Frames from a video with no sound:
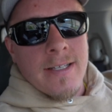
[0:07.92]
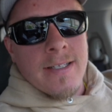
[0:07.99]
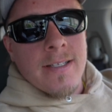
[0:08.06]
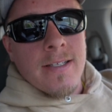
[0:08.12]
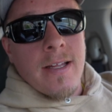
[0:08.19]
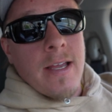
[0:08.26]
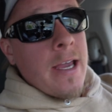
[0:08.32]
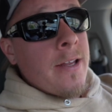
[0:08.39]

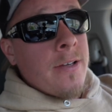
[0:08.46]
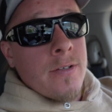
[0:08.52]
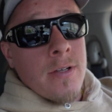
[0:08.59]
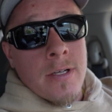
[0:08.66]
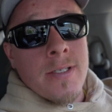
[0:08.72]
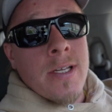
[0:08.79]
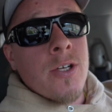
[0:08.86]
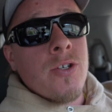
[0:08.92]
and, and
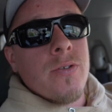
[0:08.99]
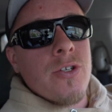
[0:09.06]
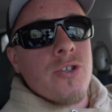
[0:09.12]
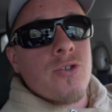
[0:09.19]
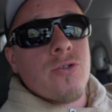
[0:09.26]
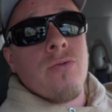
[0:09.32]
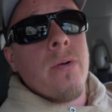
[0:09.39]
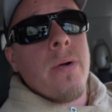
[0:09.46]
essentially
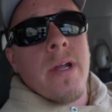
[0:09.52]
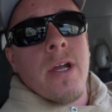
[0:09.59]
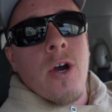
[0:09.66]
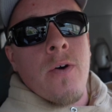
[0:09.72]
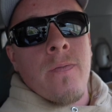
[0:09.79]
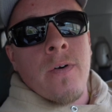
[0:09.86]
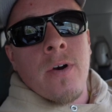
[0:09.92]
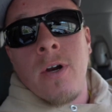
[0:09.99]
screwing
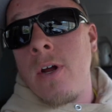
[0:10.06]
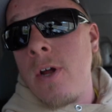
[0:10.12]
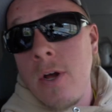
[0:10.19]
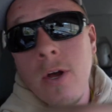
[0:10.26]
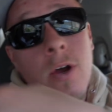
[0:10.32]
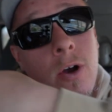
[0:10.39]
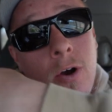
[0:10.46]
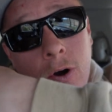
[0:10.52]
over
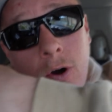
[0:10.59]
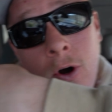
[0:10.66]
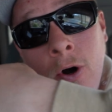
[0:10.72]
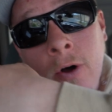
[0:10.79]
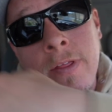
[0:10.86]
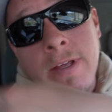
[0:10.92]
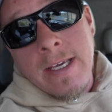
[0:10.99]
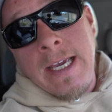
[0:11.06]

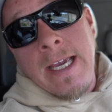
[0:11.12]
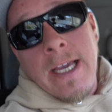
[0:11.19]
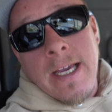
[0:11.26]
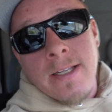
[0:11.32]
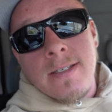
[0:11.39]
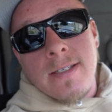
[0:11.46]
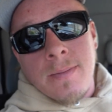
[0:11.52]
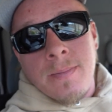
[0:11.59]
all the
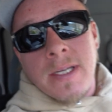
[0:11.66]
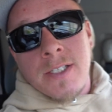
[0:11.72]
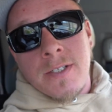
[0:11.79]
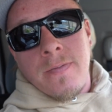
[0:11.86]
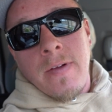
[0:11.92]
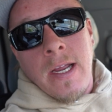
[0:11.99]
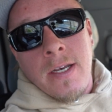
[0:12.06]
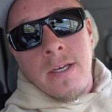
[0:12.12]
kids in
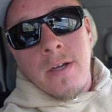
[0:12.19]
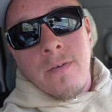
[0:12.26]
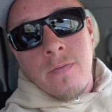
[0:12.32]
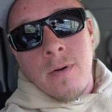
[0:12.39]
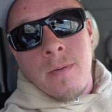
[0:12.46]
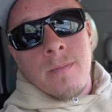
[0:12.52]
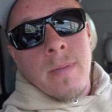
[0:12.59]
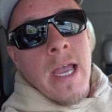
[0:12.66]
Pennsylvania
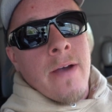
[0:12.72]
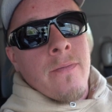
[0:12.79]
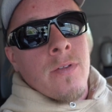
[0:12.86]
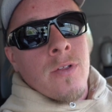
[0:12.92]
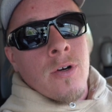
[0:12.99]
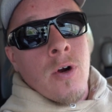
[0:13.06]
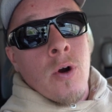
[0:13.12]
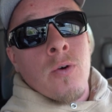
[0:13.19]
from having
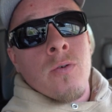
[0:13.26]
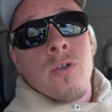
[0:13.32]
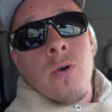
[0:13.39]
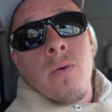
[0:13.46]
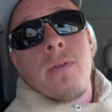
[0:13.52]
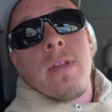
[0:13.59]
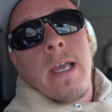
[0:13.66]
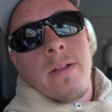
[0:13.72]
their own
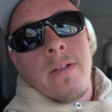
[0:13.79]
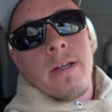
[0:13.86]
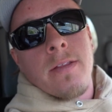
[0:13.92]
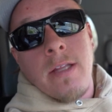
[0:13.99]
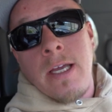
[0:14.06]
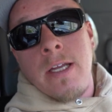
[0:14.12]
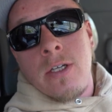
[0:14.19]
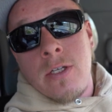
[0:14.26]
youth day like
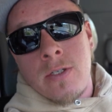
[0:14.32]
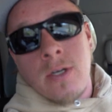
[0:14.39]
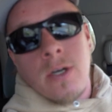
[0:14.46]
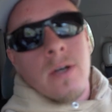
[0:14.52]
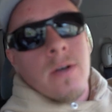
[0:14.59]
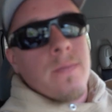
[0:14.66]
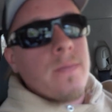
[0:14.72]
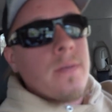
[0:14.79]
they
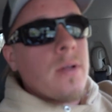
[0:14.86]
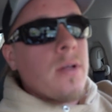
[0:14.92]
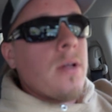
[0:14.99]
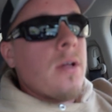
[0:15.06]
deserve.